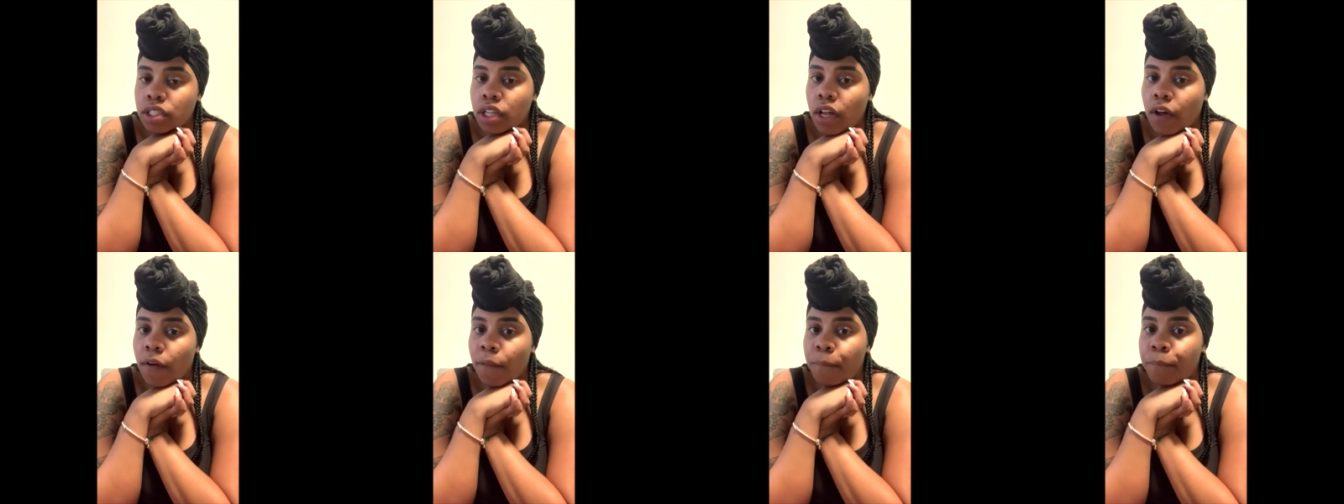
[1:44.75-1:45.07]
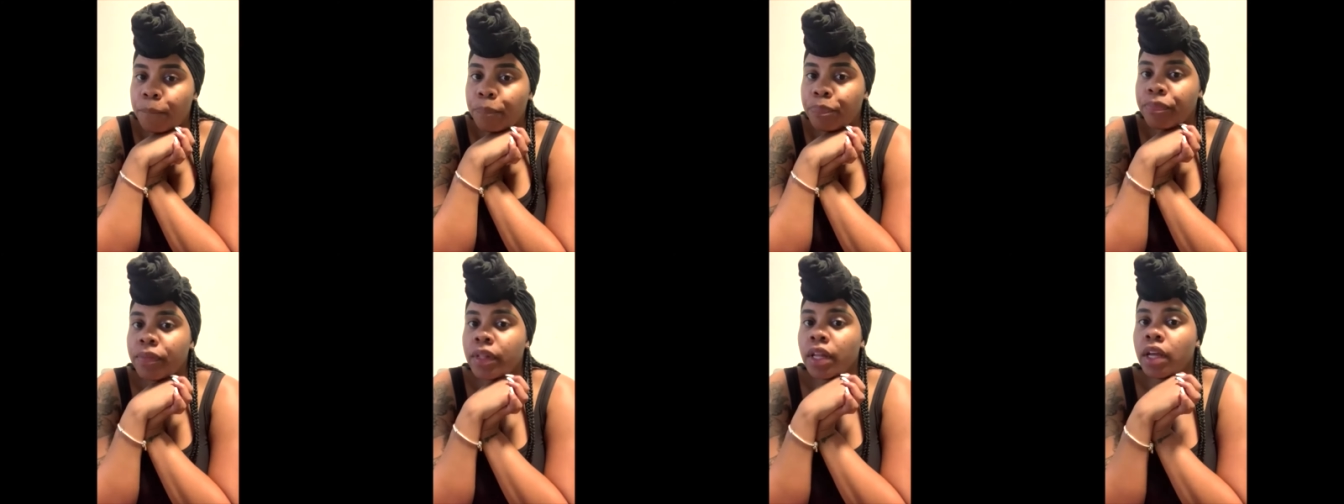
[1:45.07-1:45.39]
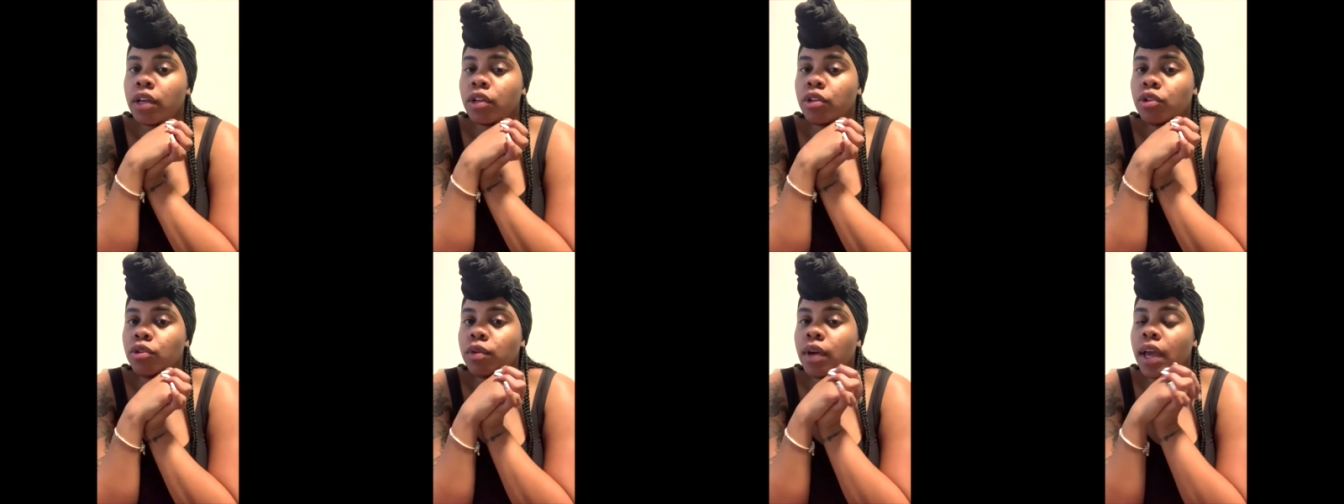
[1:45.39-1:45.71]
So
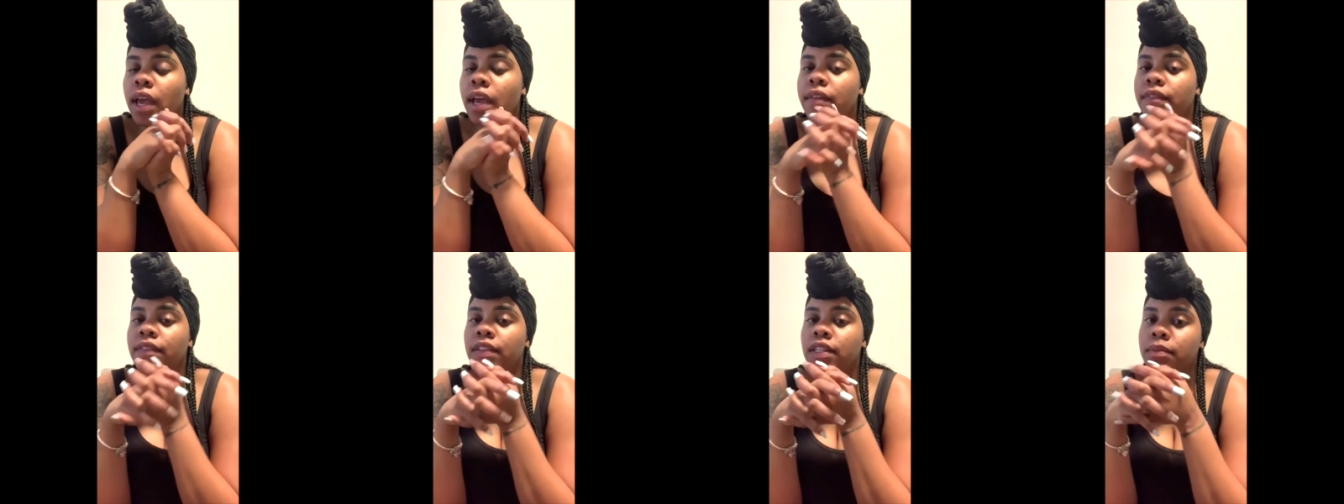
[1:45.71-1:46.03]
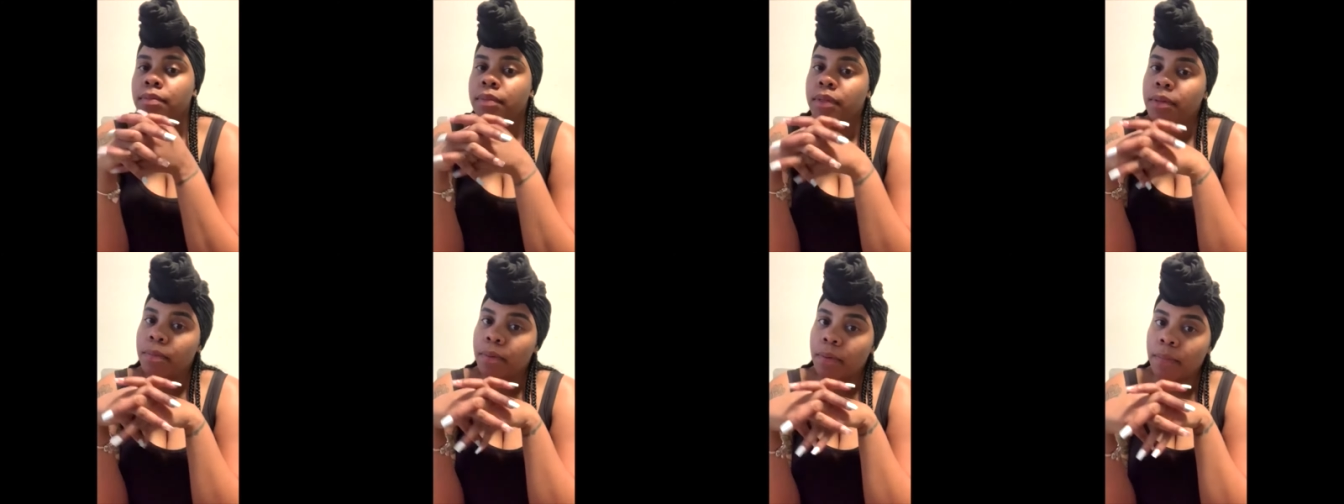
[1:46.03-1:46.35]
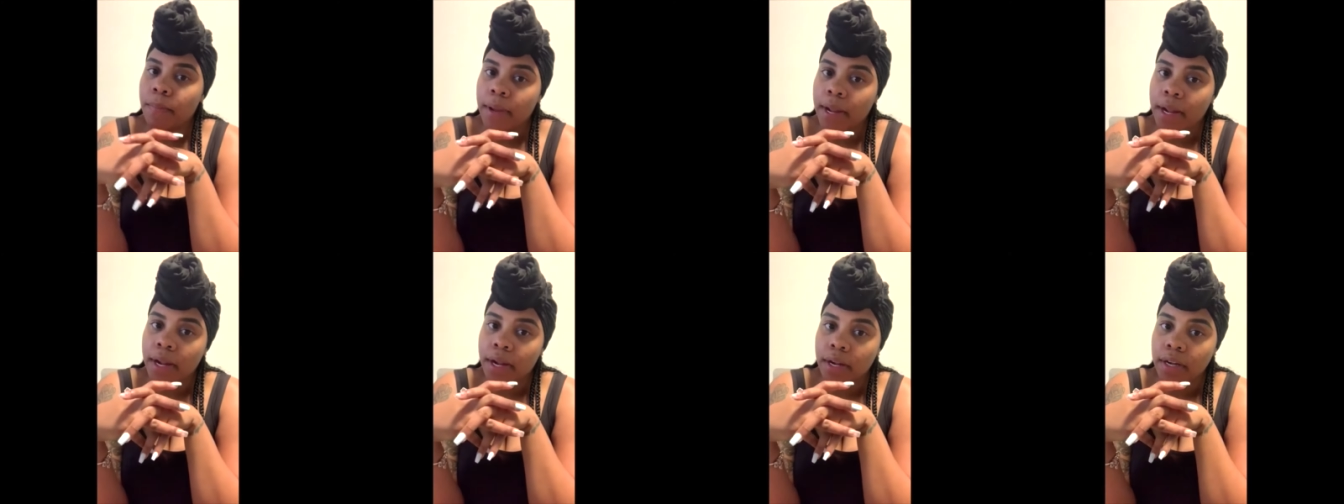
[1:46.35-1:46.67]
you have to be
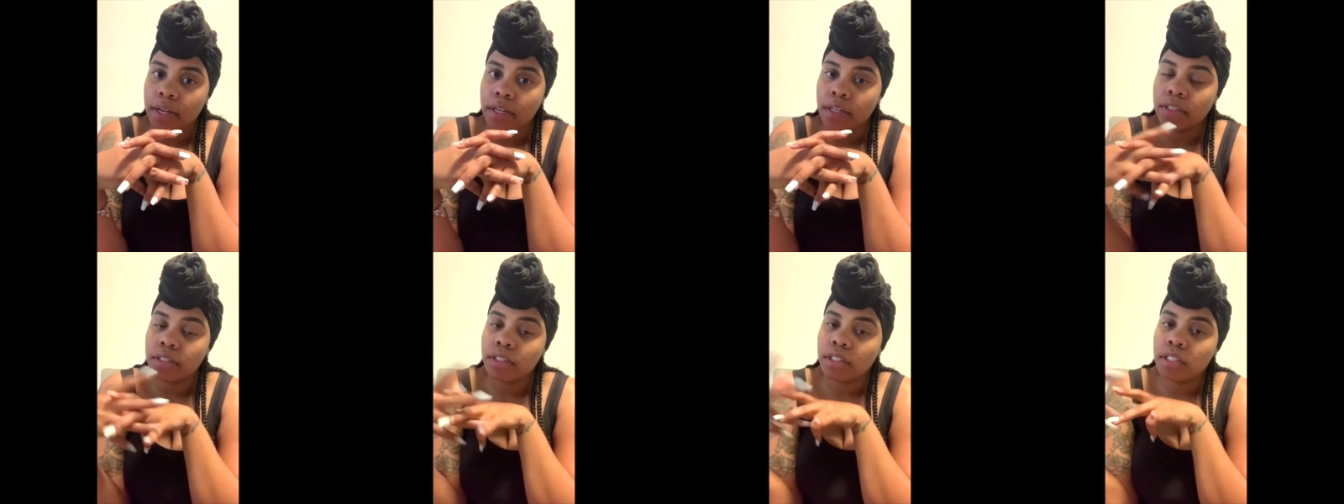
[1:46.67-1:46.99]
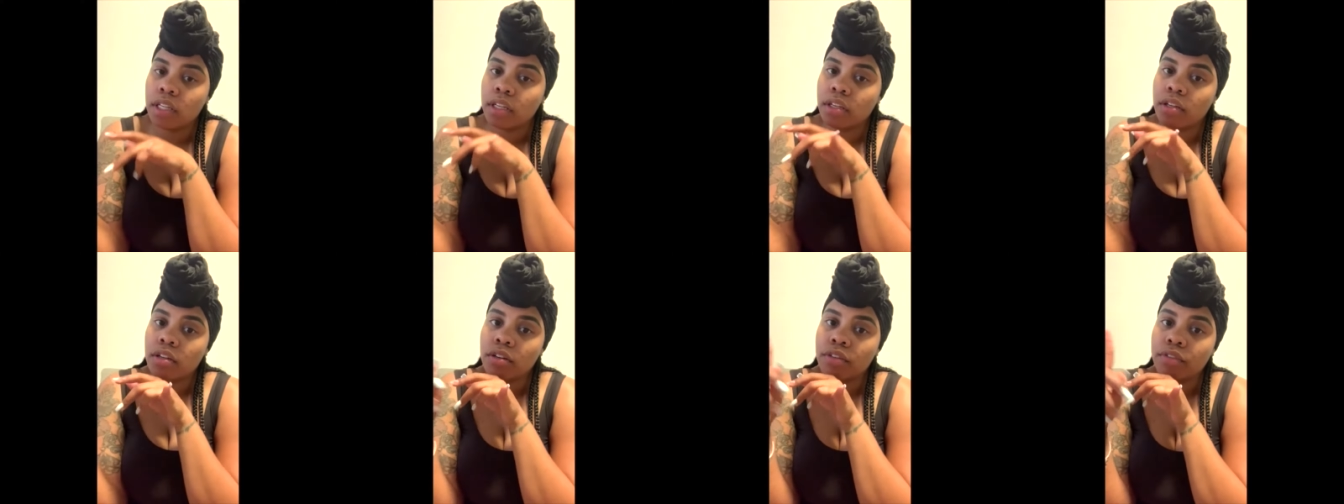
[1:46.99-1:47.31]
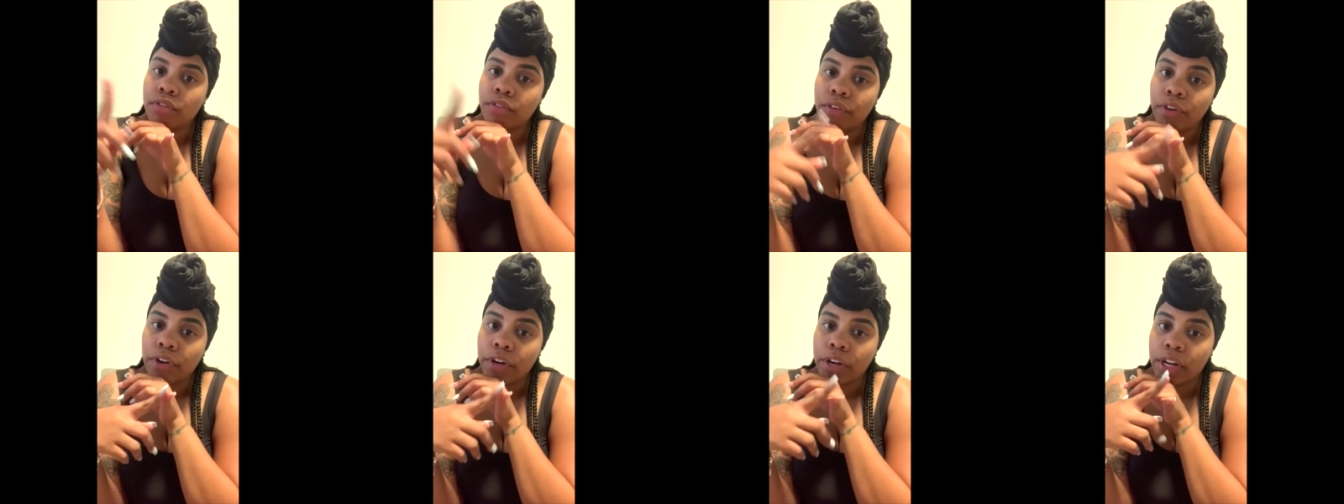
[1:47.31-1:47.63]
prepared to look
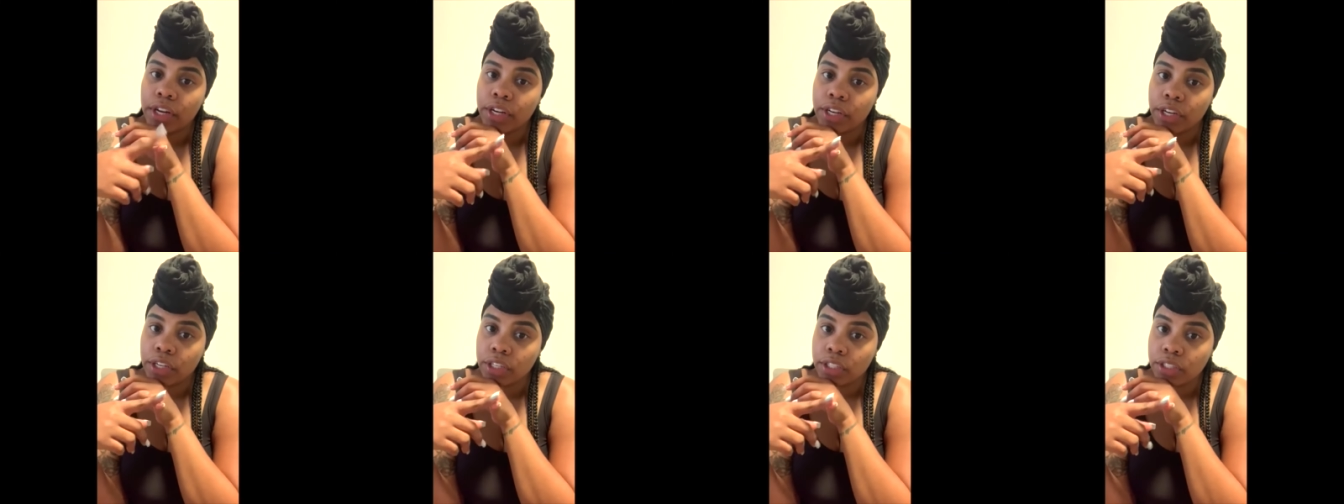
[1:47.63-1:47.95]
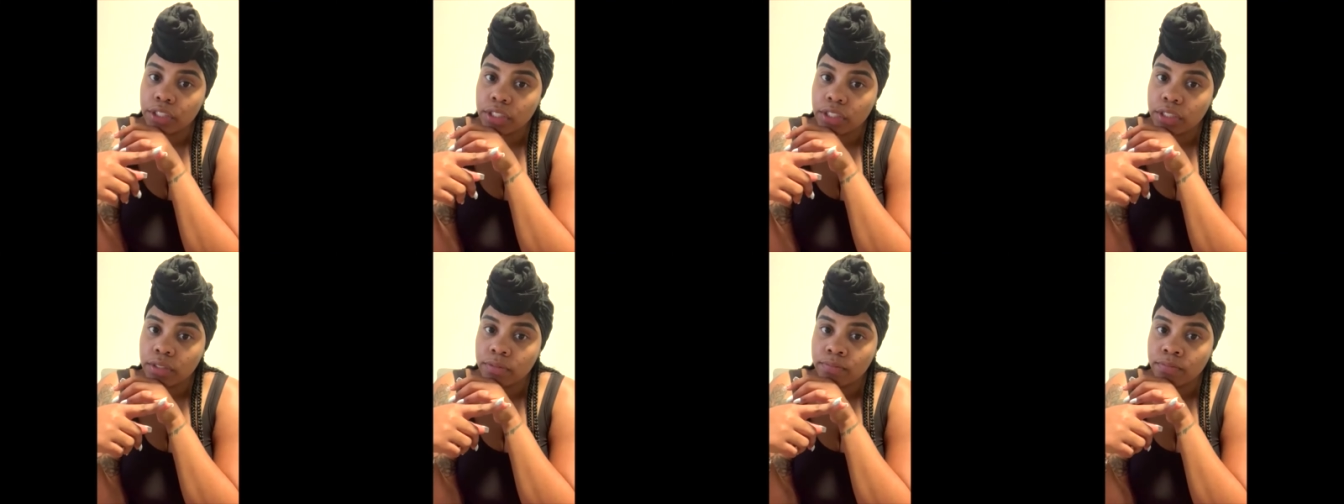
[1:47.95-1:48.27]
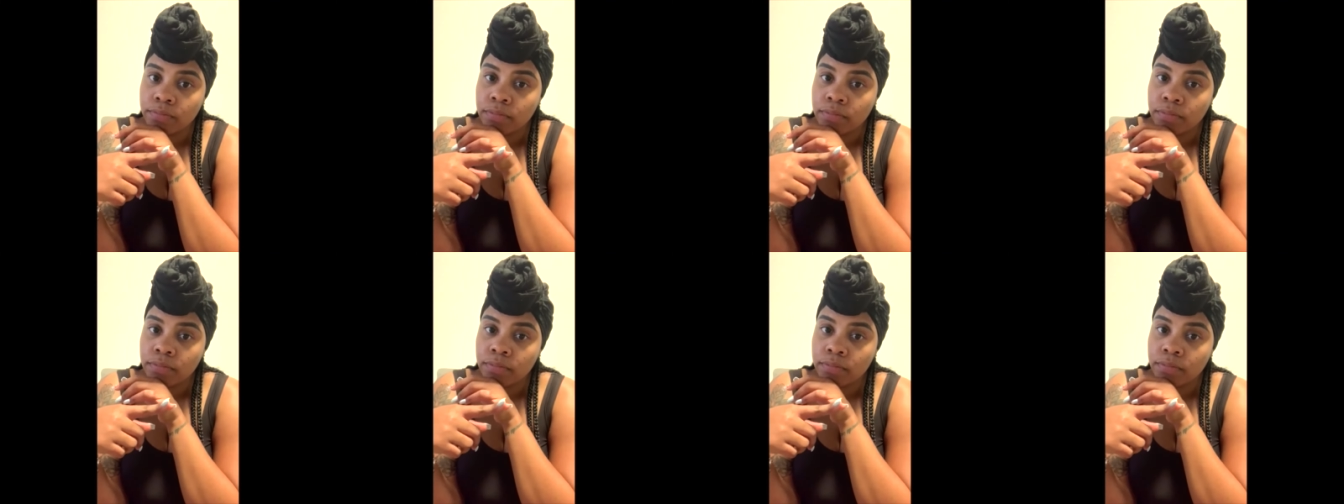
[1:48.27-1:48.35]
for a nurse.